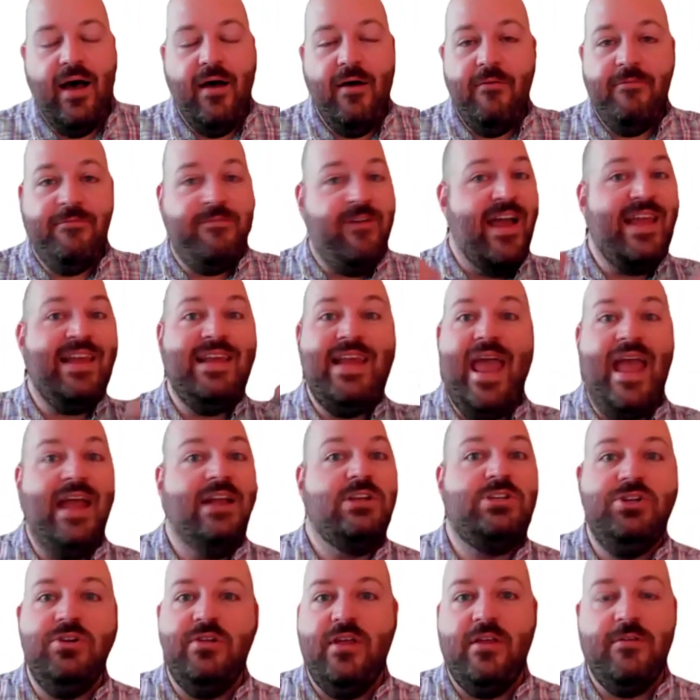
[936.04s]

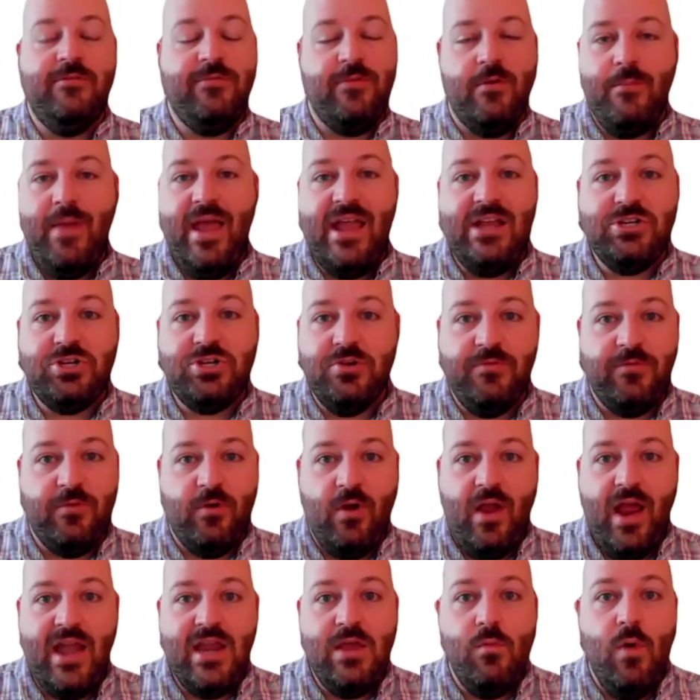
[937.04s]
financial information for
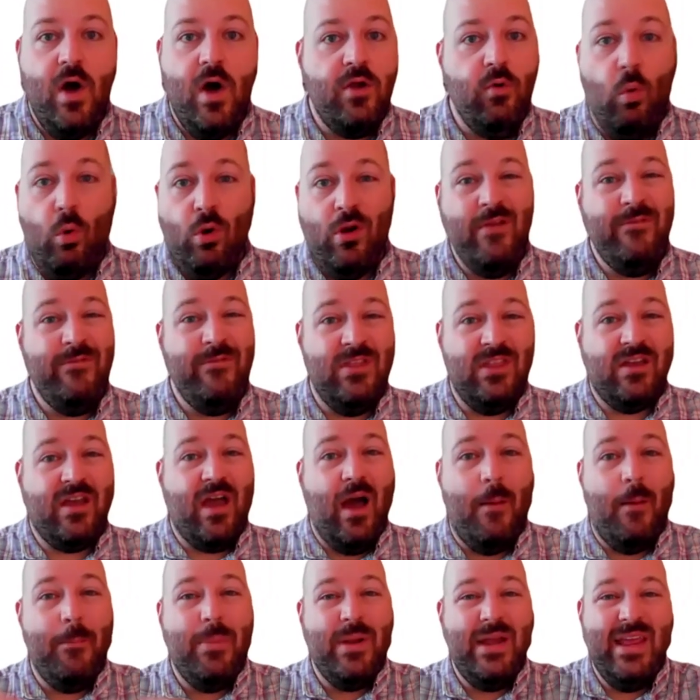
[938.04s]
anyone or even the
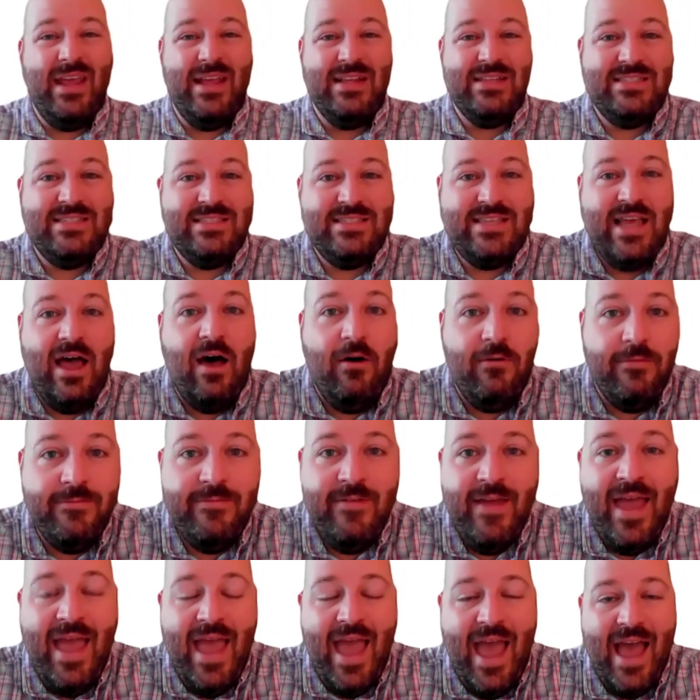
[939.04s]
company itself
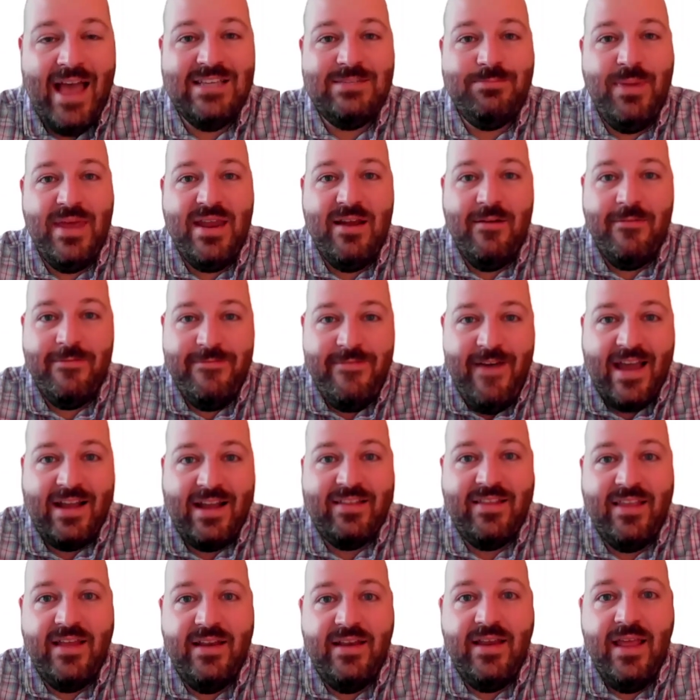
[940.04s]
has been
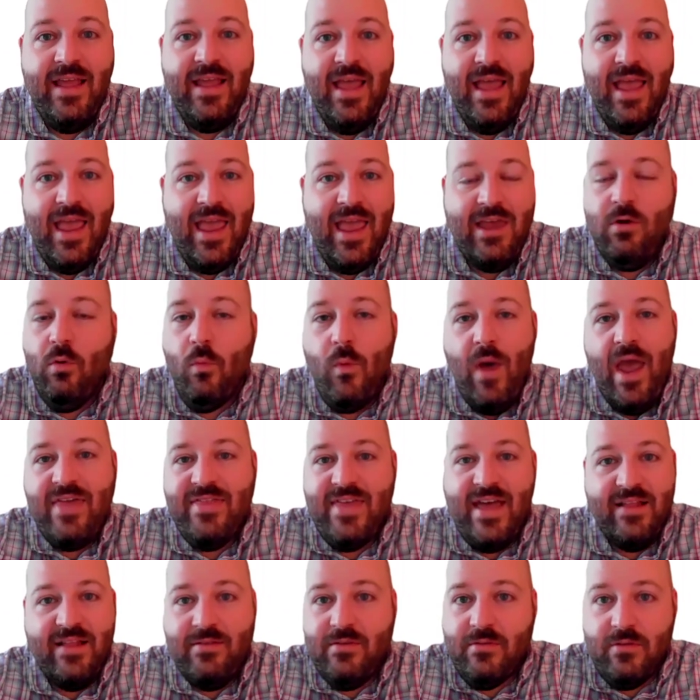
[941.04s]
affected in a way
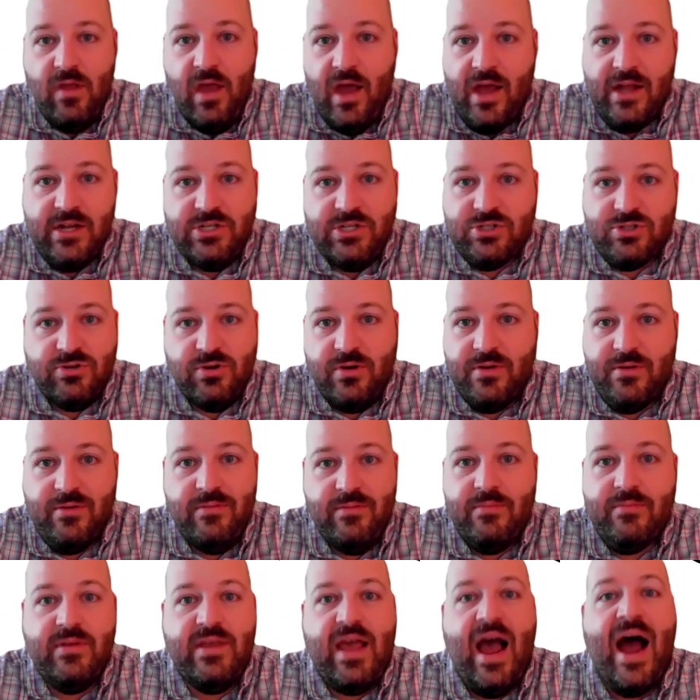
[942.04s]
that
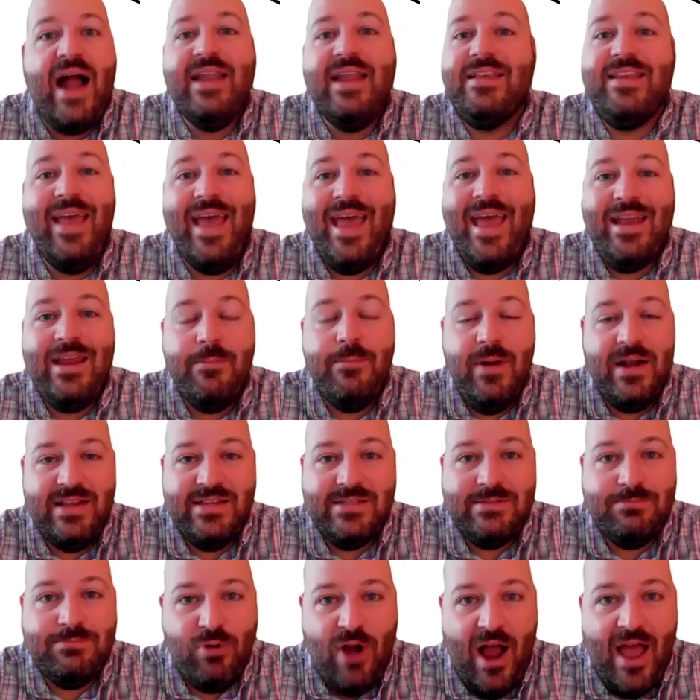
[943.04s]
got to anybody's
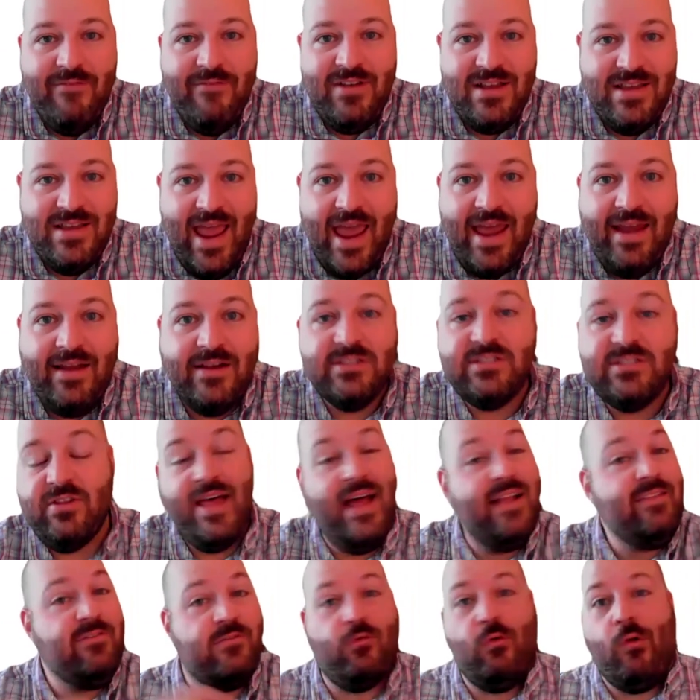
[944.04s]
private data. So
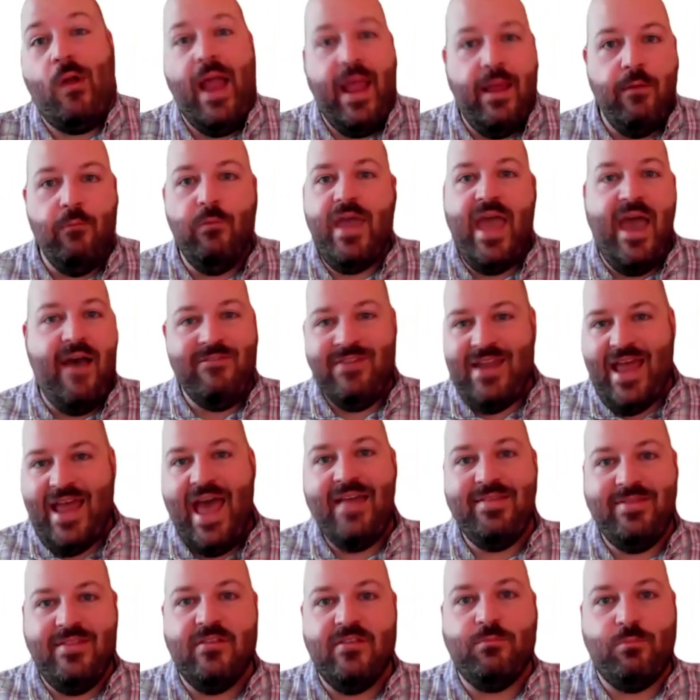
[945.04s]
that's great. We haven't
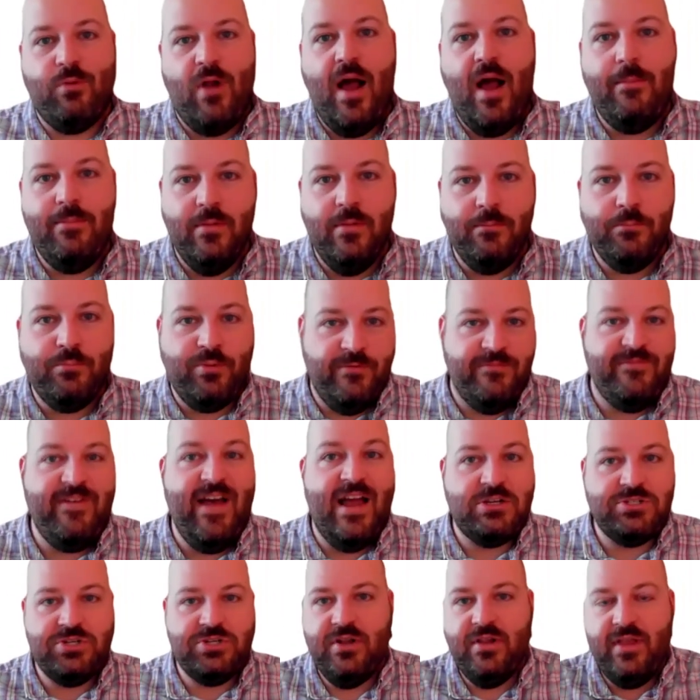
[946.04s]
had this problem
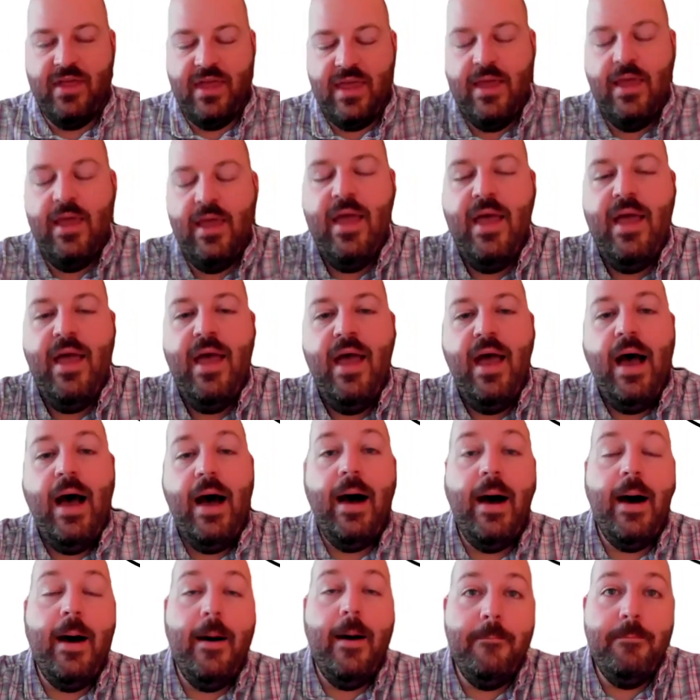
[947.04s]
professionally.
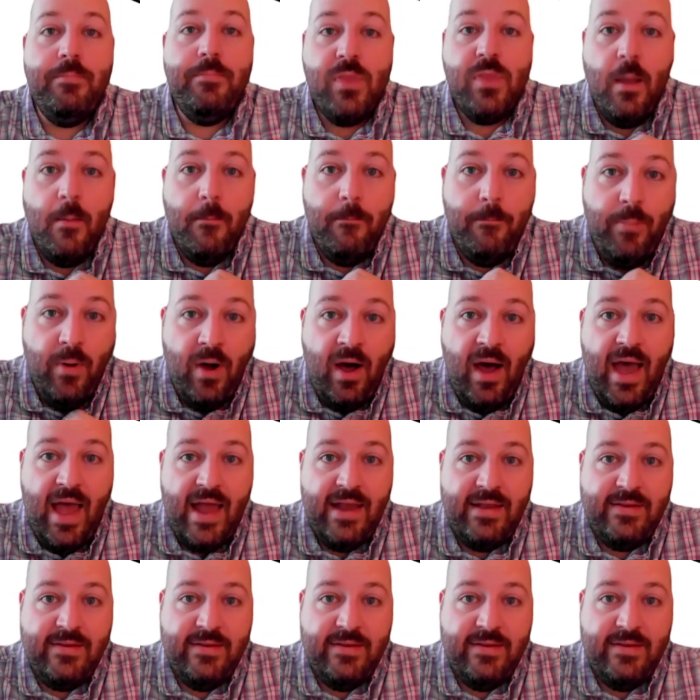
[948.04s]
But